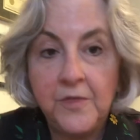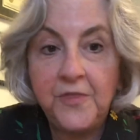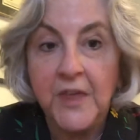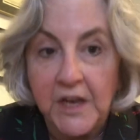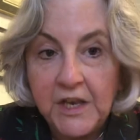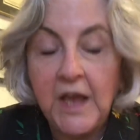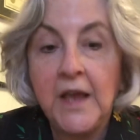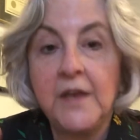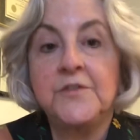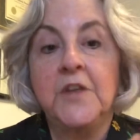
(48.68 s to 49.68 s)
think
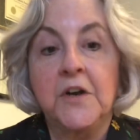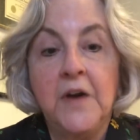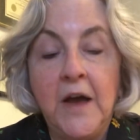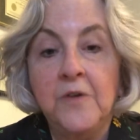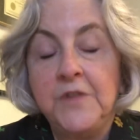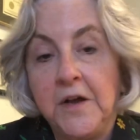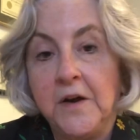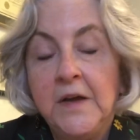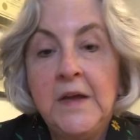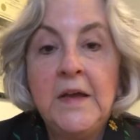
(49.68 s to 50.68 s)
tanks that are out
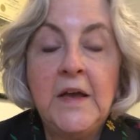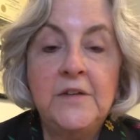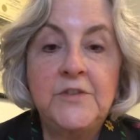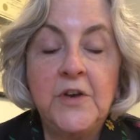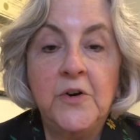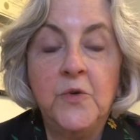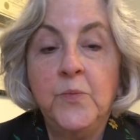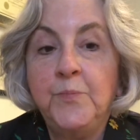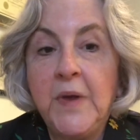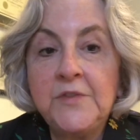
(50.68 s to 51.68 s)
there. And so
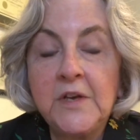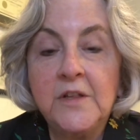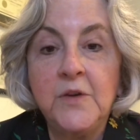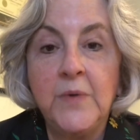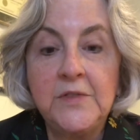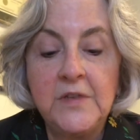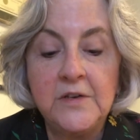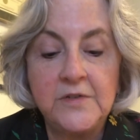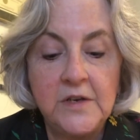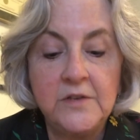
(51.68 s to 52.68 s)
basically what
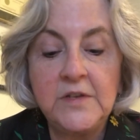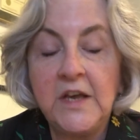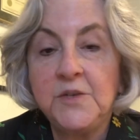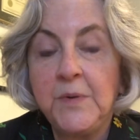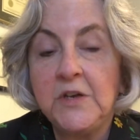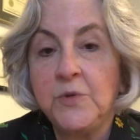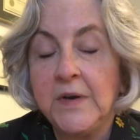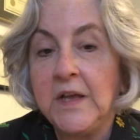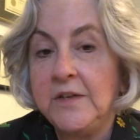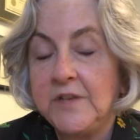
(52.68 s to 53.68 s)
this is, HB
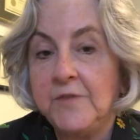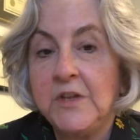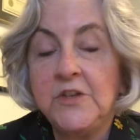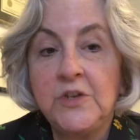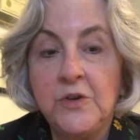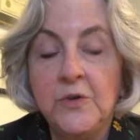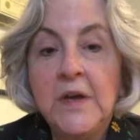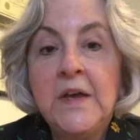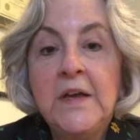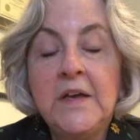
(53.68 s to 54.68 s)
2872,
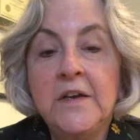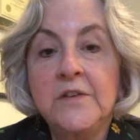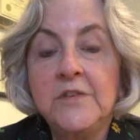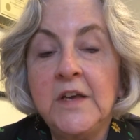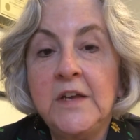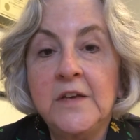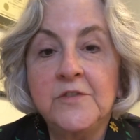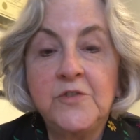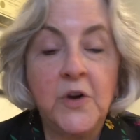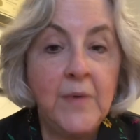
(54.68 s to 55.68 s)
is it
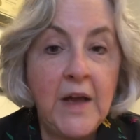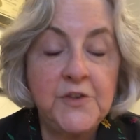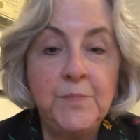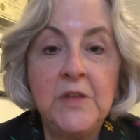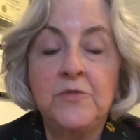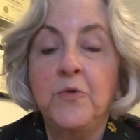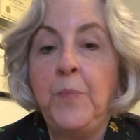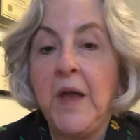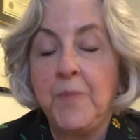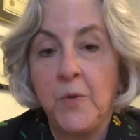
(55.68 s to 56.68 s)
is harassment through
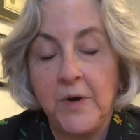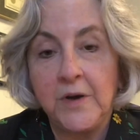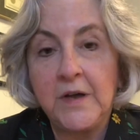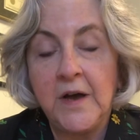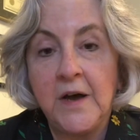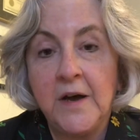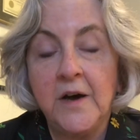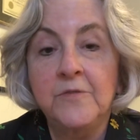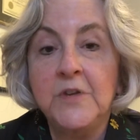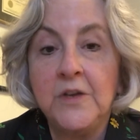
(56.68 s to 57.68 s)
paperwork
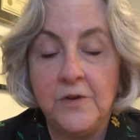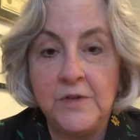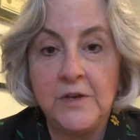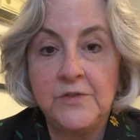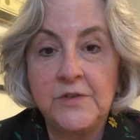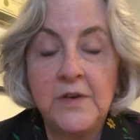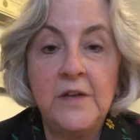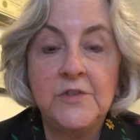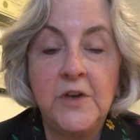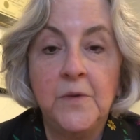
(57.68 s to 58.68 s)
of the unions.
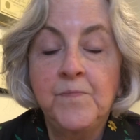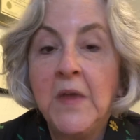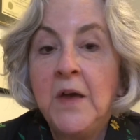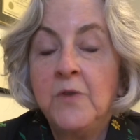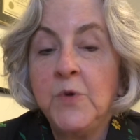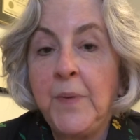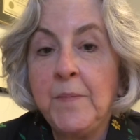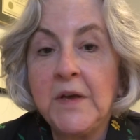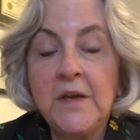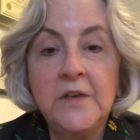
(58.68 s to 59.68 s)
And so
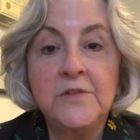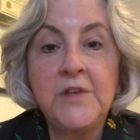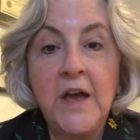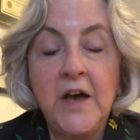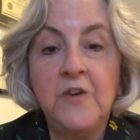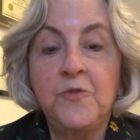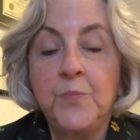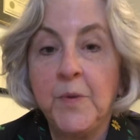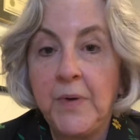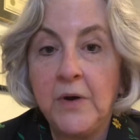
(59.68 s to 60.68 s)
Republicans have
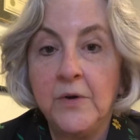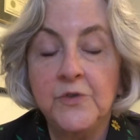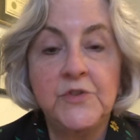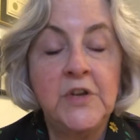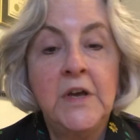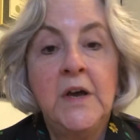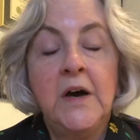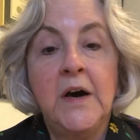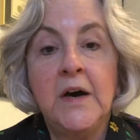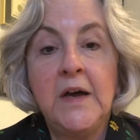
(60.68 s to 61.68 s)
proposed
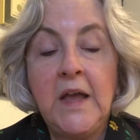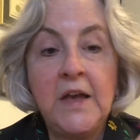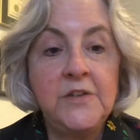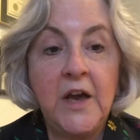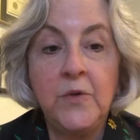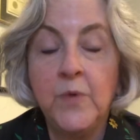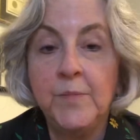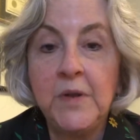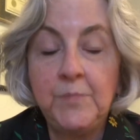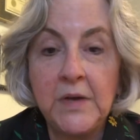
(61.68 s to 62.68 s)

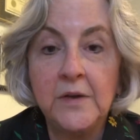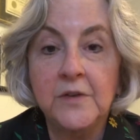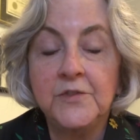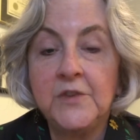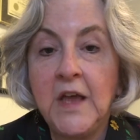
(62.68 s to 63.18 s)
anti-woman bills,